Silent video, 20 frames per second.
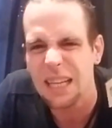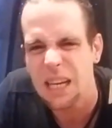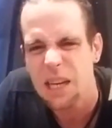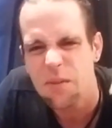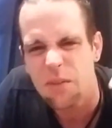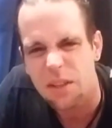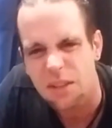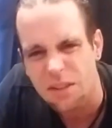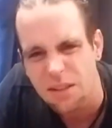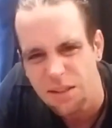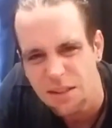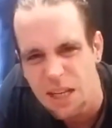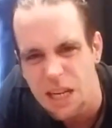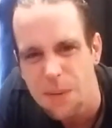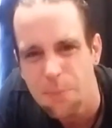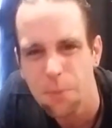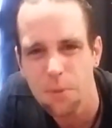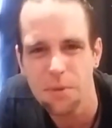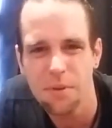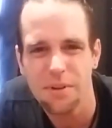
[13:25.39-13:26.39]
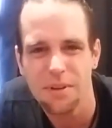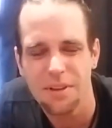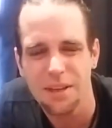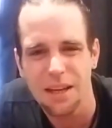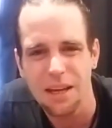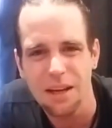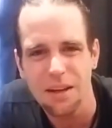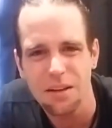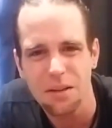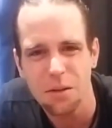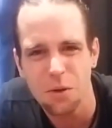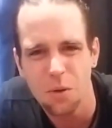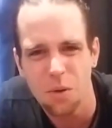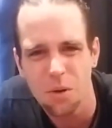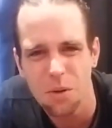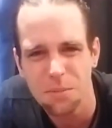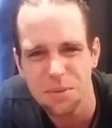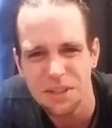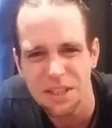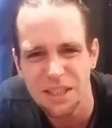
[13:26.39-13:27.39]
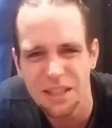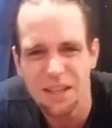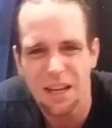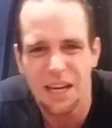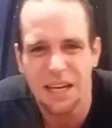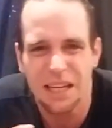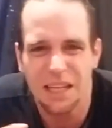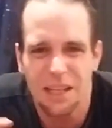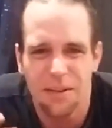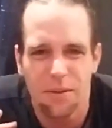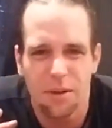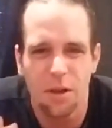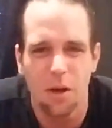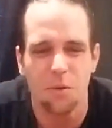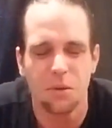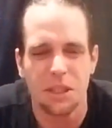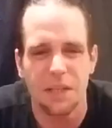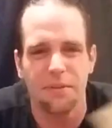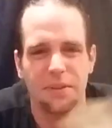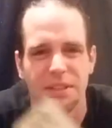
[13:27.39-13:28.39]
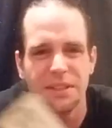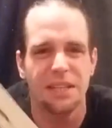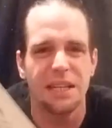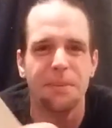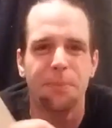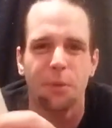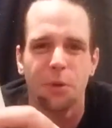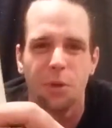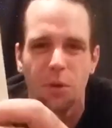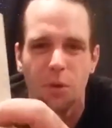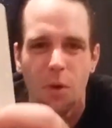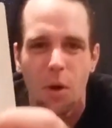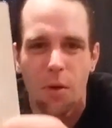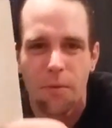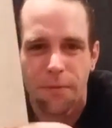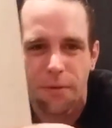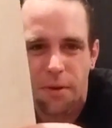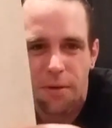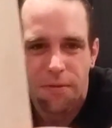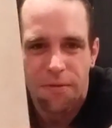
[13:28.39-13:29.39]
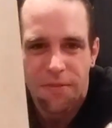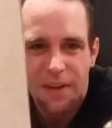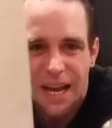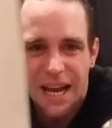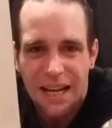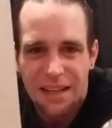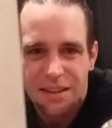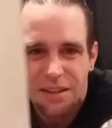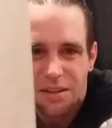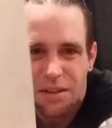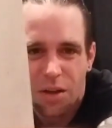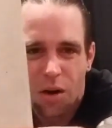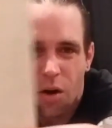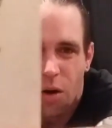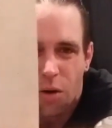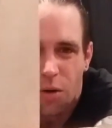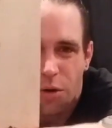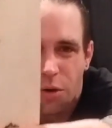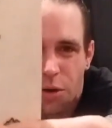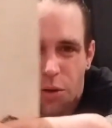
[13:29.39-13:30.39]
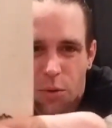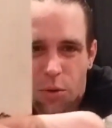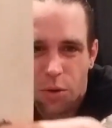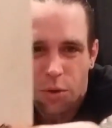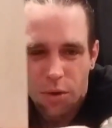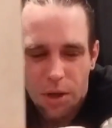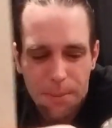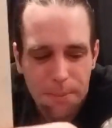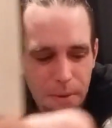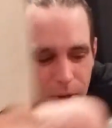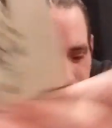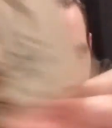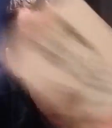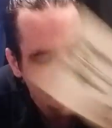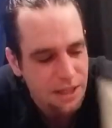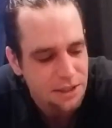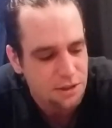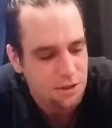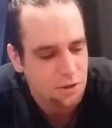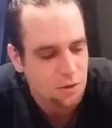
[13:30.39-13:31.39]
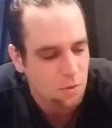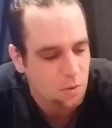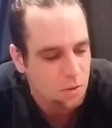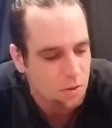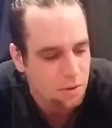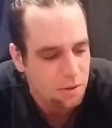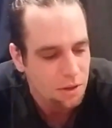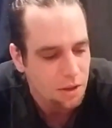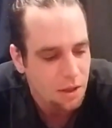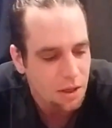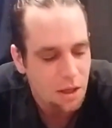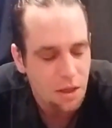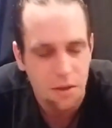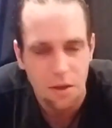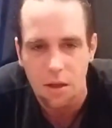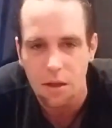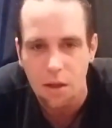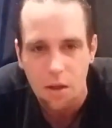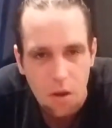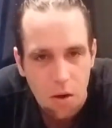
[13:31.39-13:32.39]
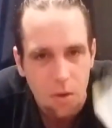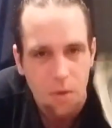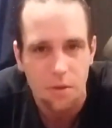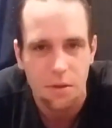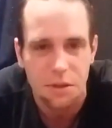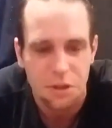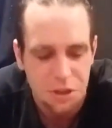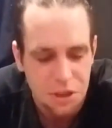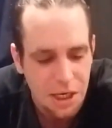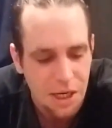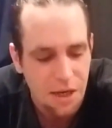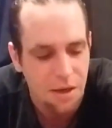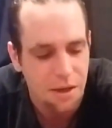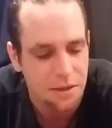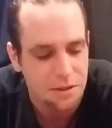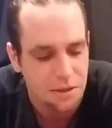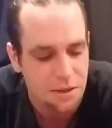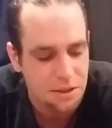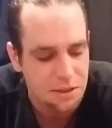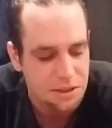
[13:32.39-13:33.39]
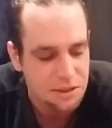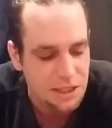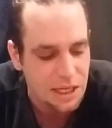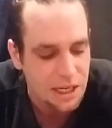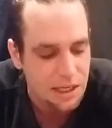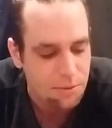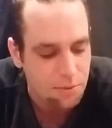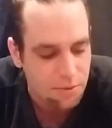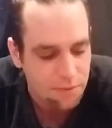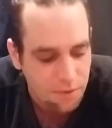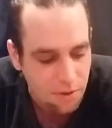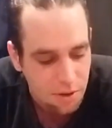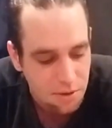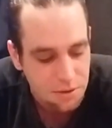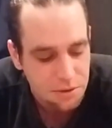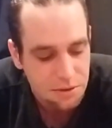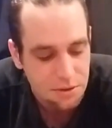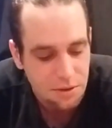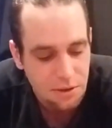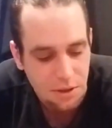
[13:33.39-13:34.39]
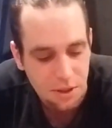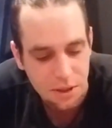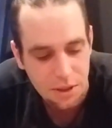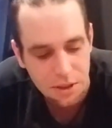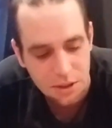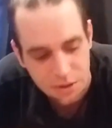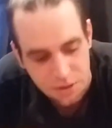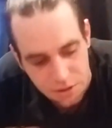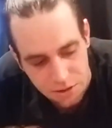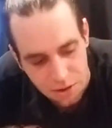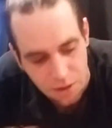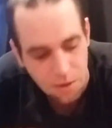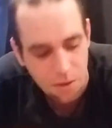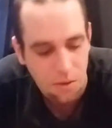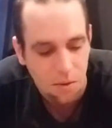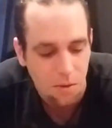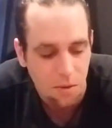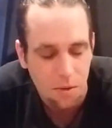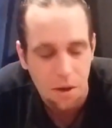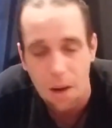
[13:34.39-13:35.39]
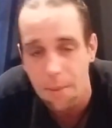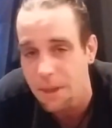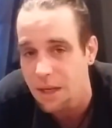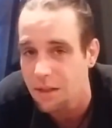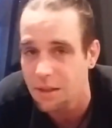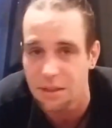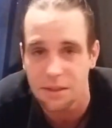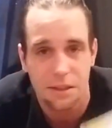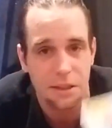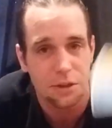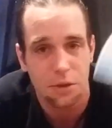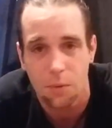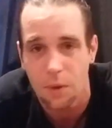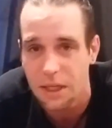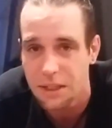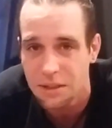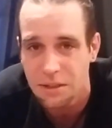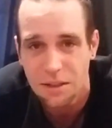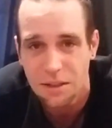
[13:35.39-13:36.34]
even deeper than that. You know what I'm saying? Like it even goes even deeper. You know for a fact that the harder you grip onto that sword, the longer this chariot's going to stay in reverse. So, I mean, the situation